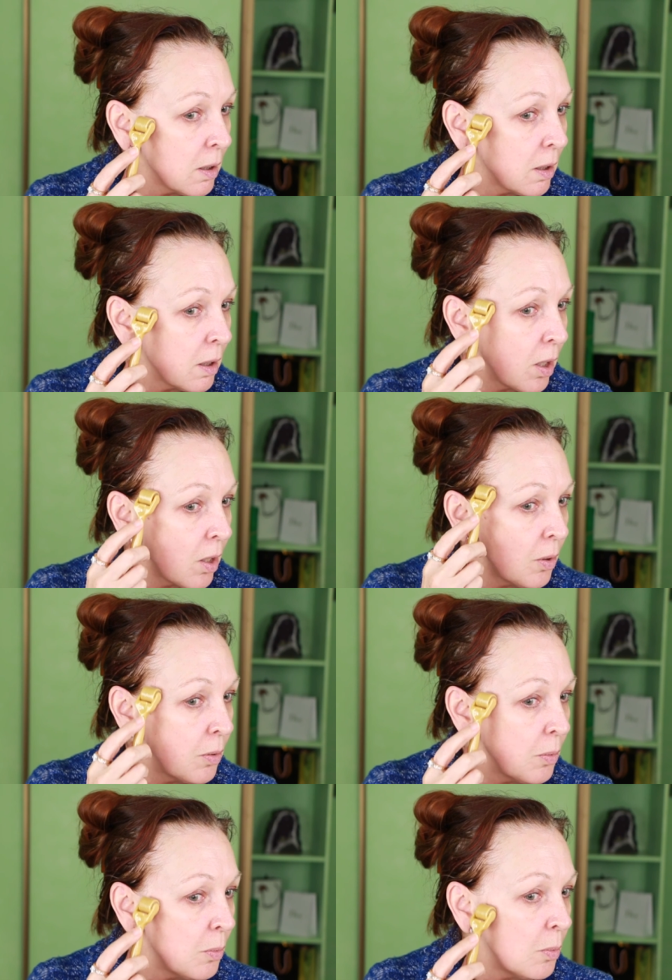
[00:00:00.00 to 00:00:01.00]
and I
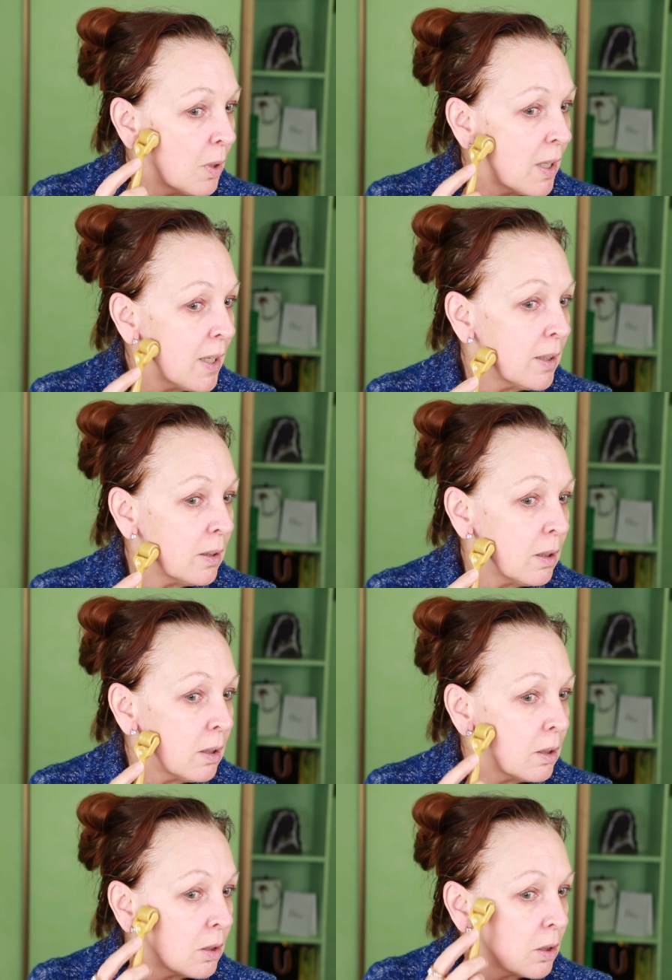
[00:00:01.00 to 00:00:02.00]
go
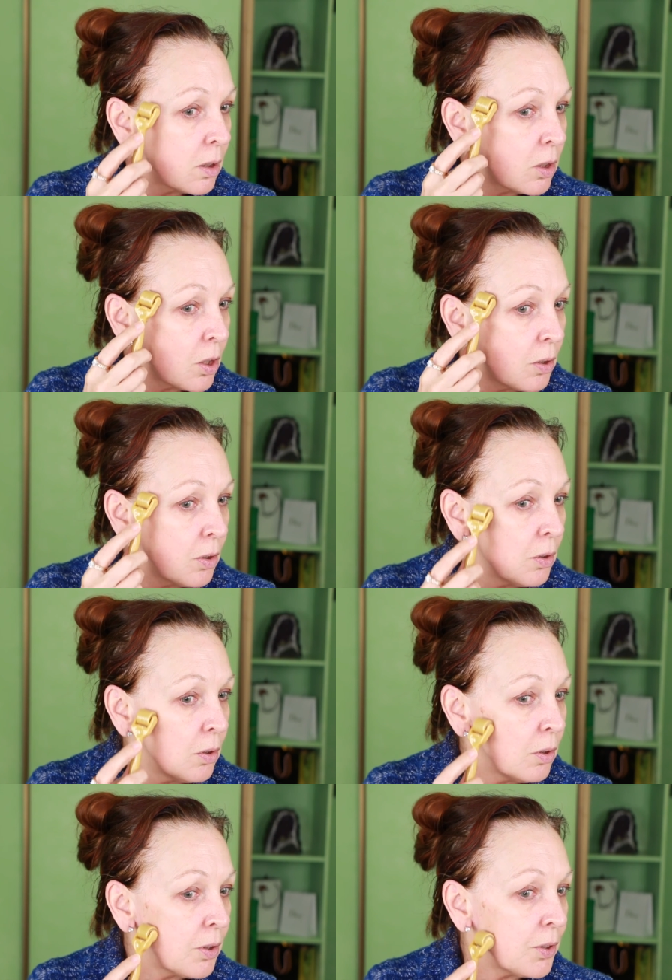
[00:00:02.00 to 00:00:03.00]
one,
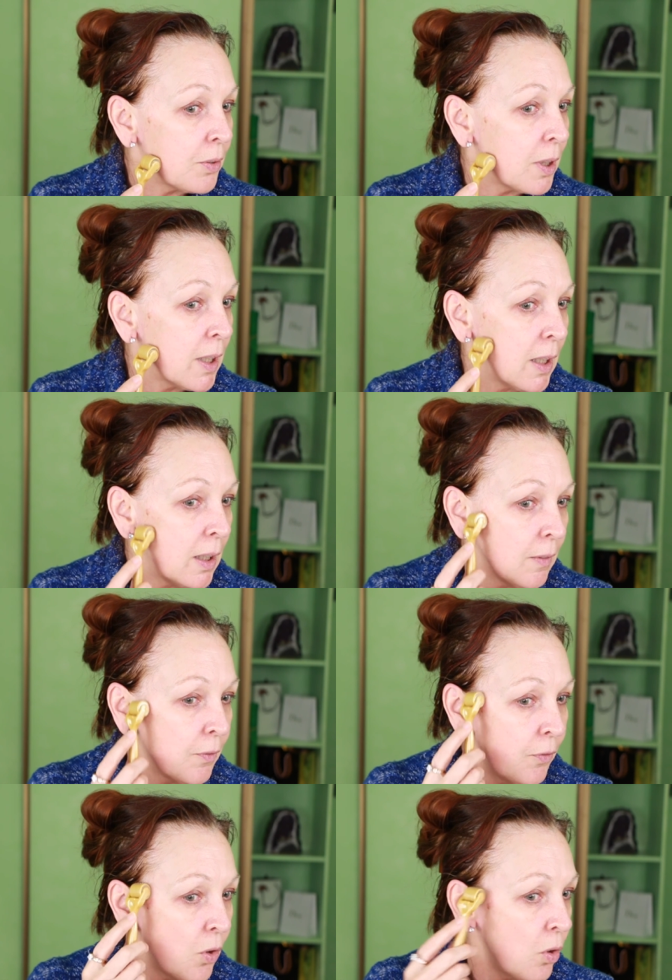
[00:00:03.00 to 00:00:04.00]
two, three,
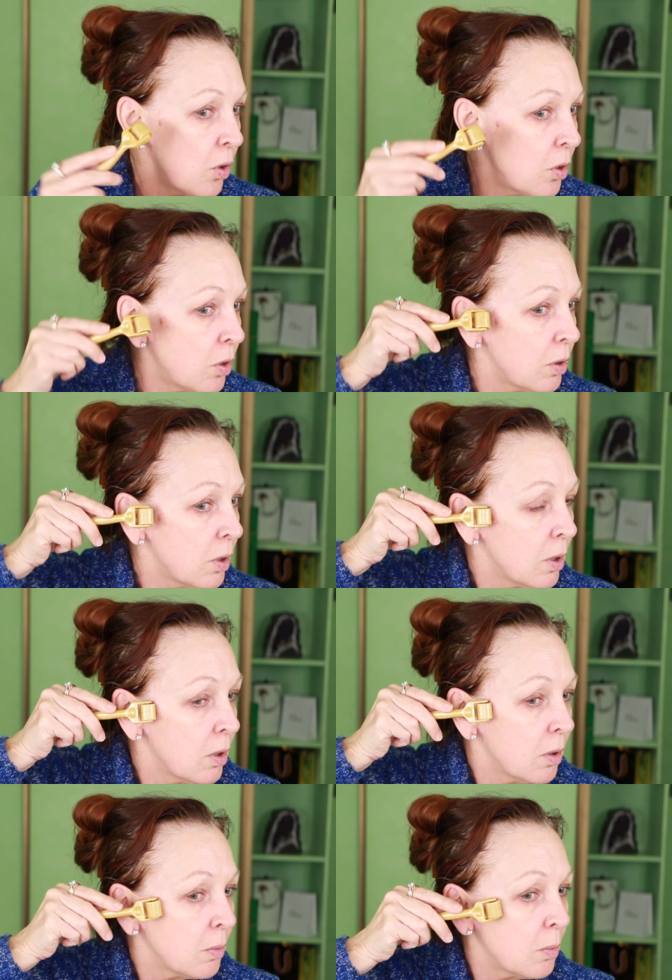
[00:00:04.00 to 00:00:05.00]
four,
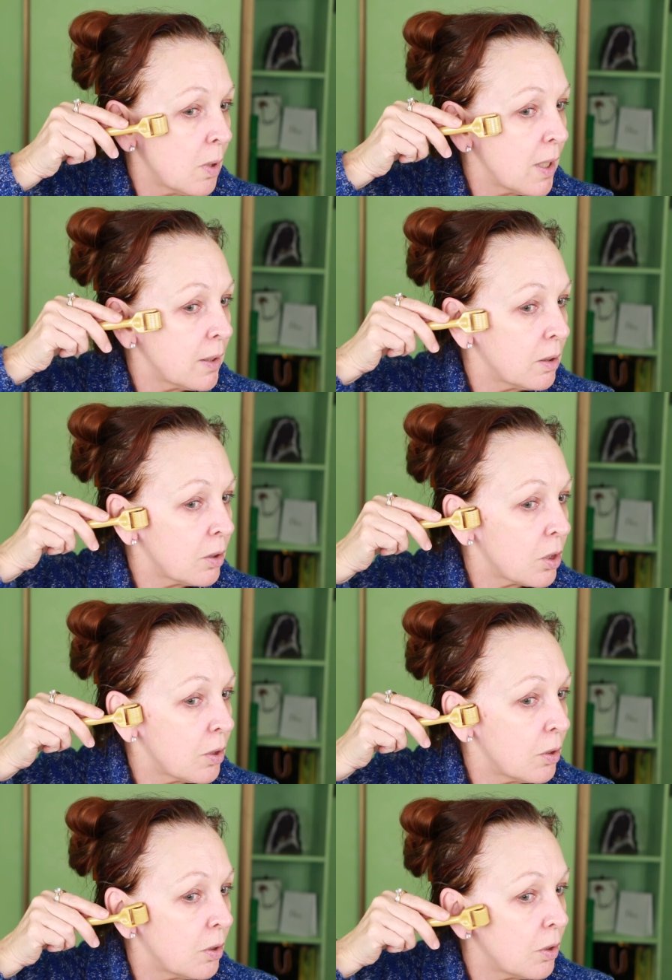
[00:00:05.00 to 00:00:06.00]
one,
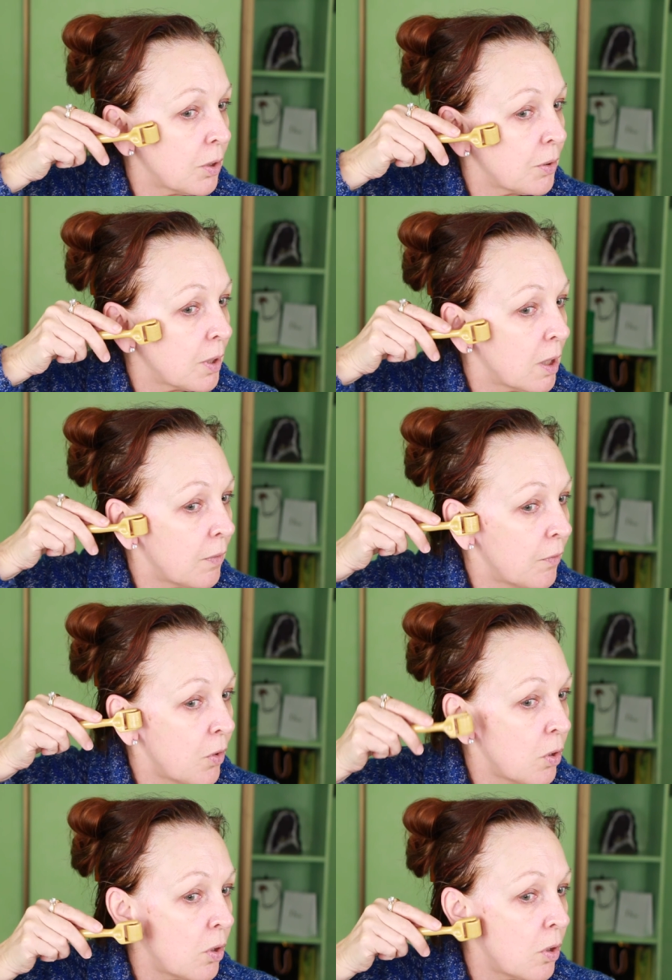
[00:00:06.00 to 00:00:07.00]
two, three,
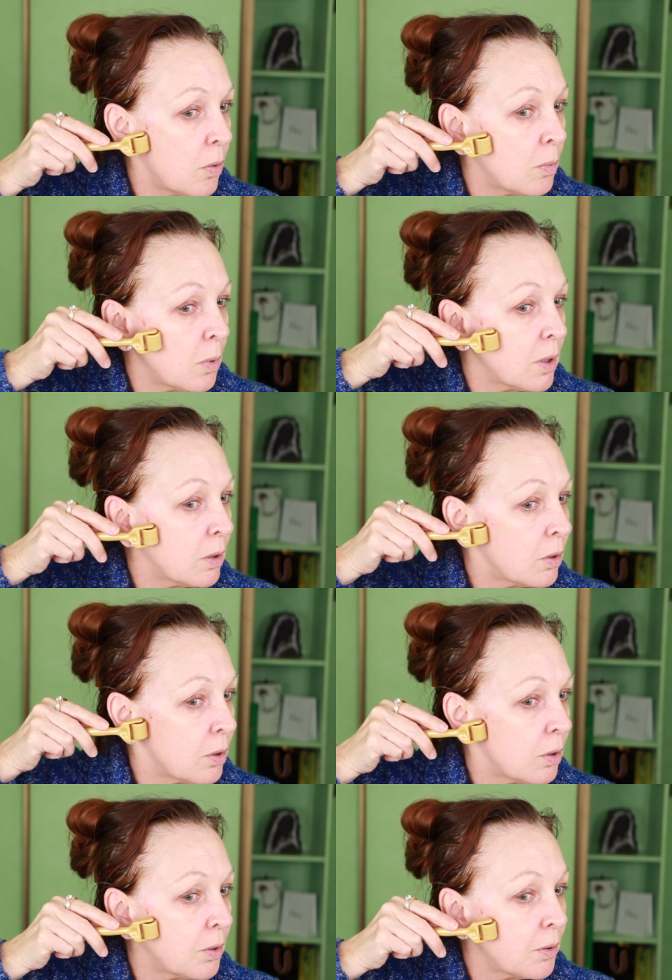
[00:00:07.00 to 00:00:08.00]
four, one,
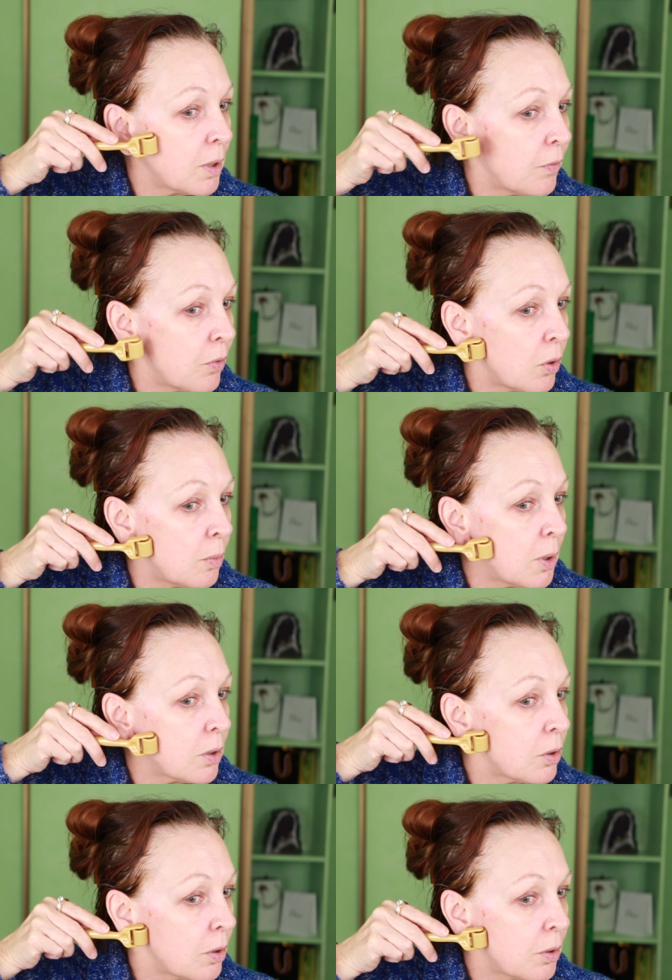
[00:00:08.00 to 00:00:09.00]
two, three, four,
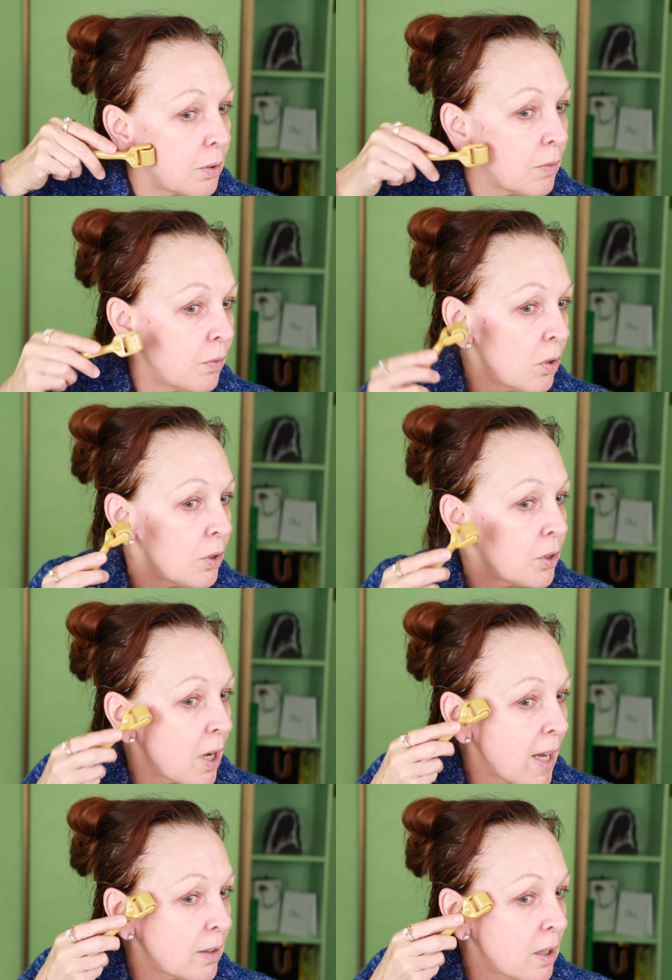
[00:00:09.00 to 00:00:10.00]
one, two, three, four,
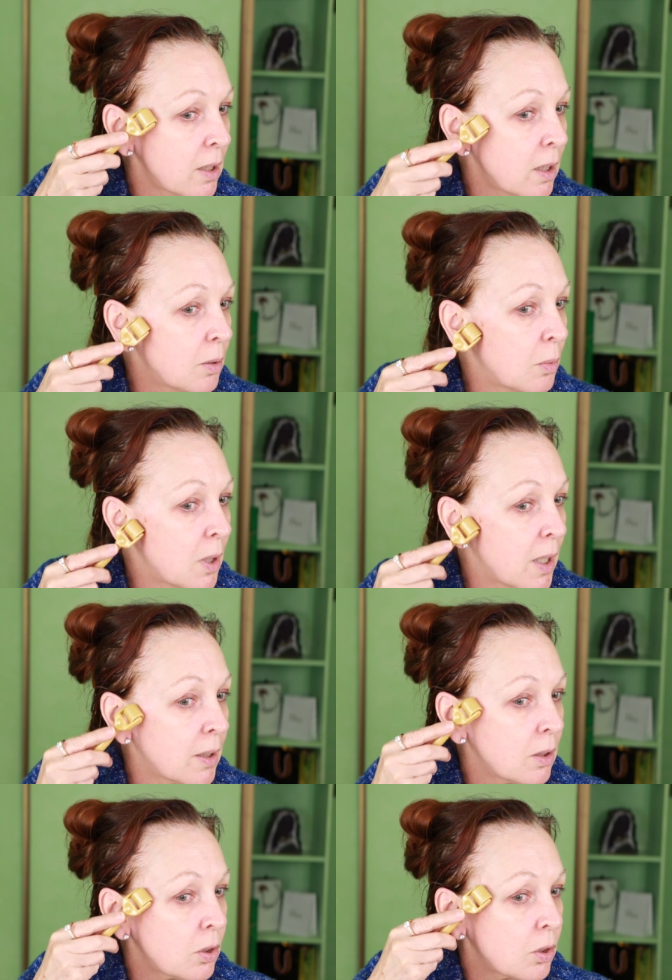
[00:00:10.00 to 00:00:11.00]
diagonally,
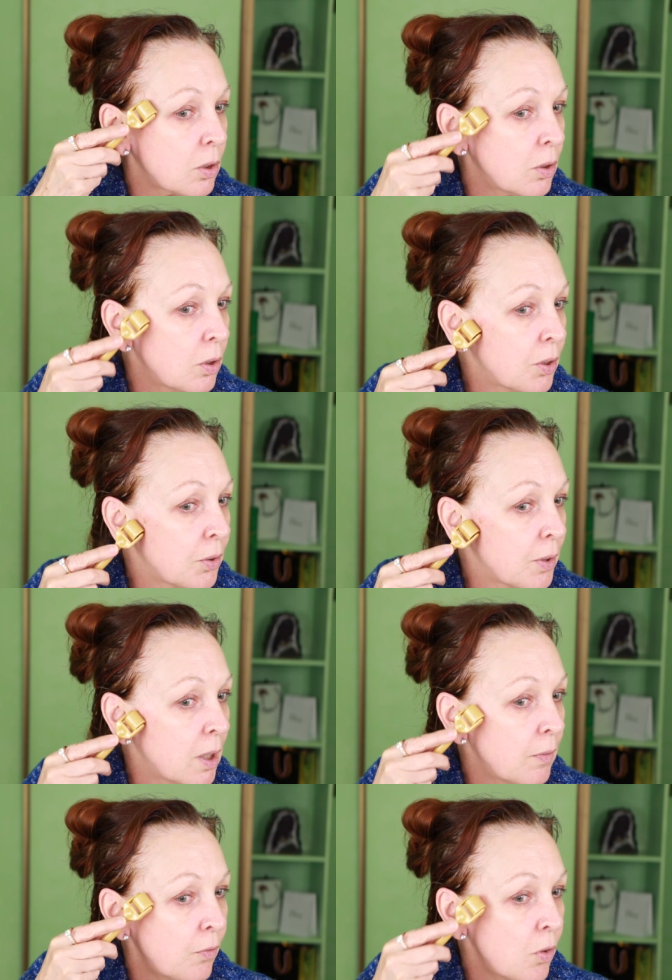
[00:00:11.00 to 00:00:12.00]
one, two,
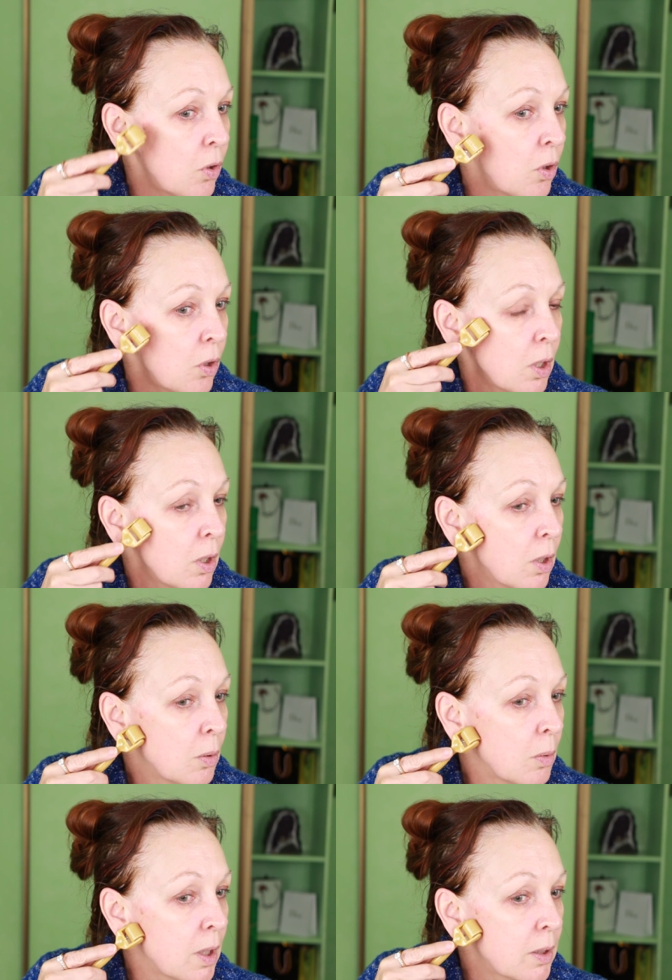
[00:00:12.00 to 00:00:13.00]
three, four,
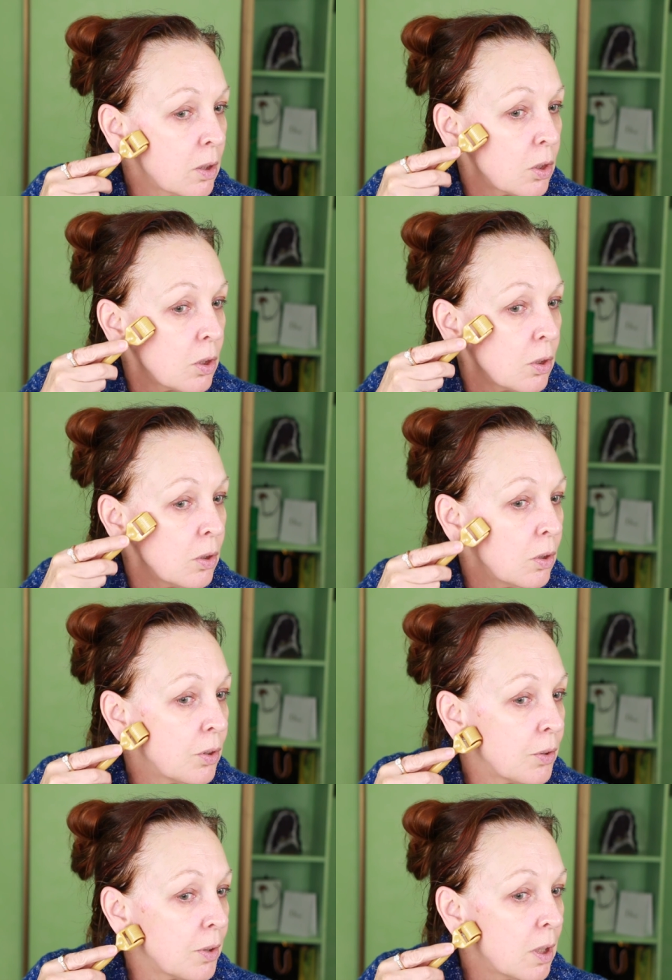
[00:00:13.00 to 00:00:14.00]
one, two,
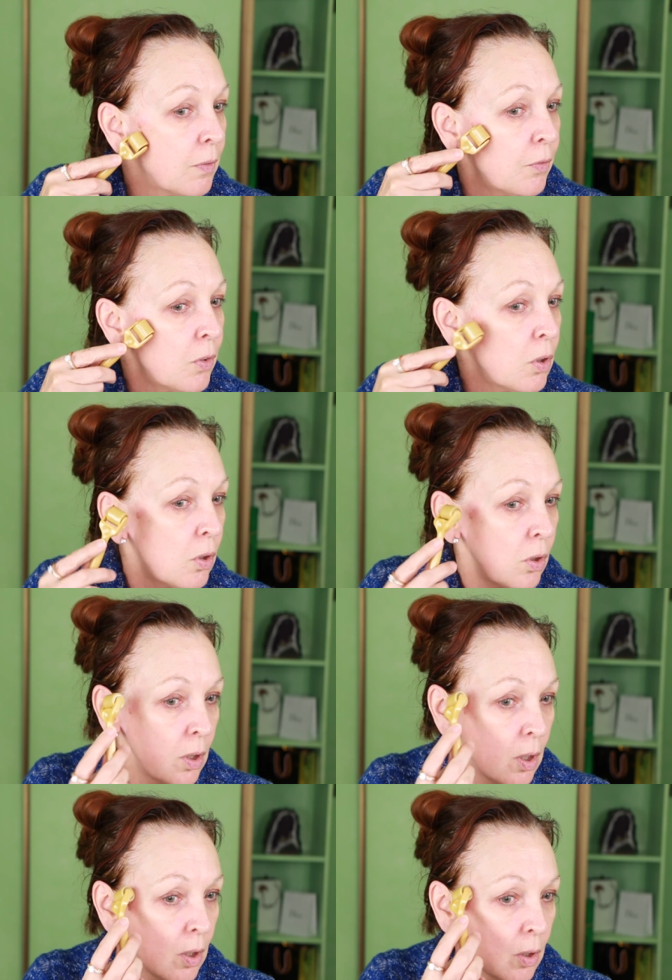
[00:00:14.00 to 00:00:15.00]
three, four,